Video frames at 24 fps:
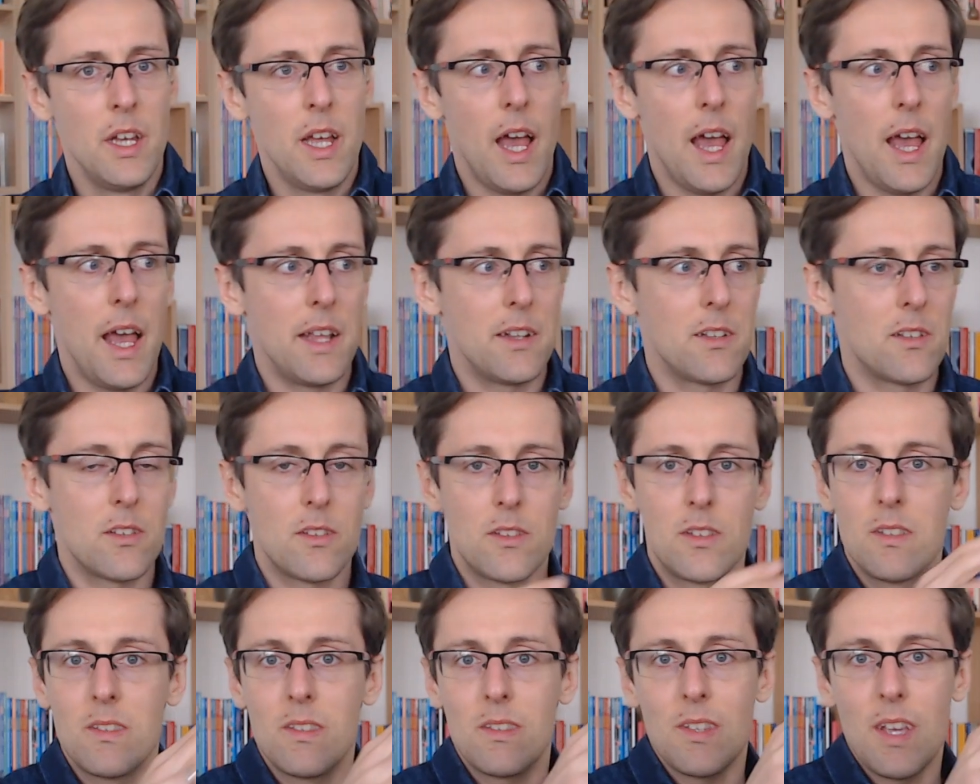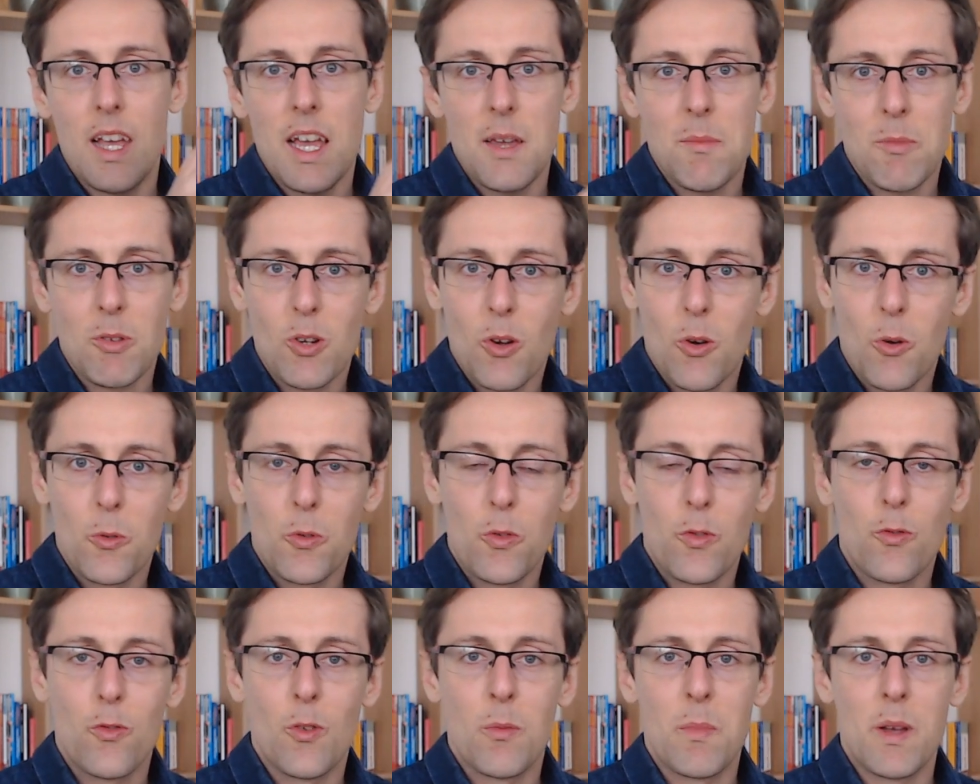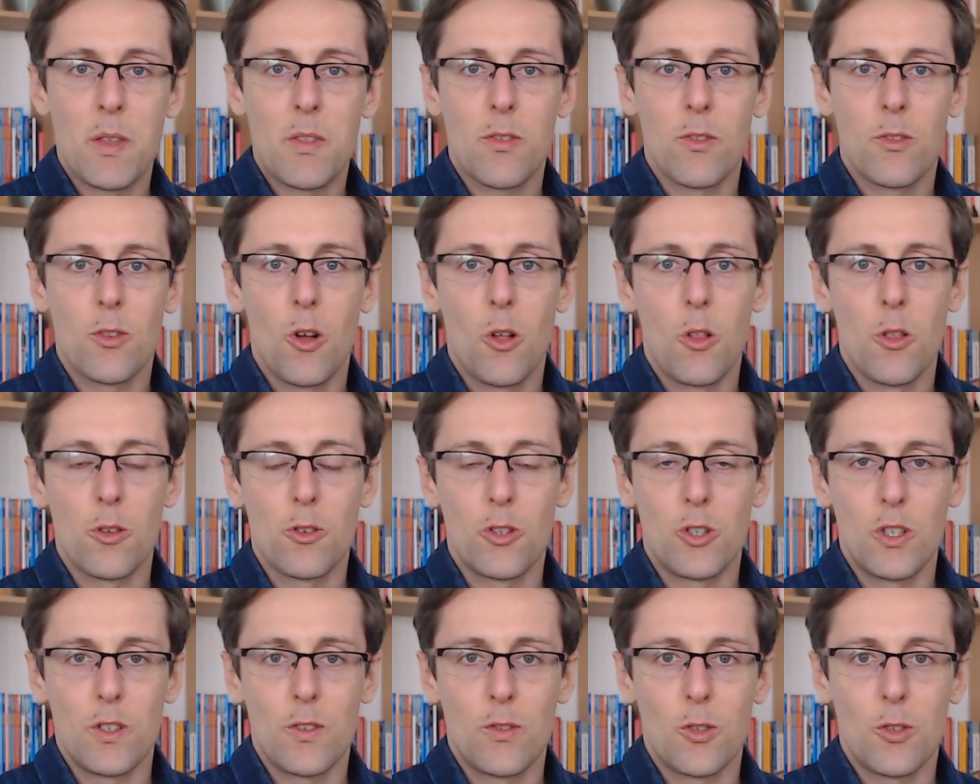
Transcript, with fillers: And the same goes for methodology.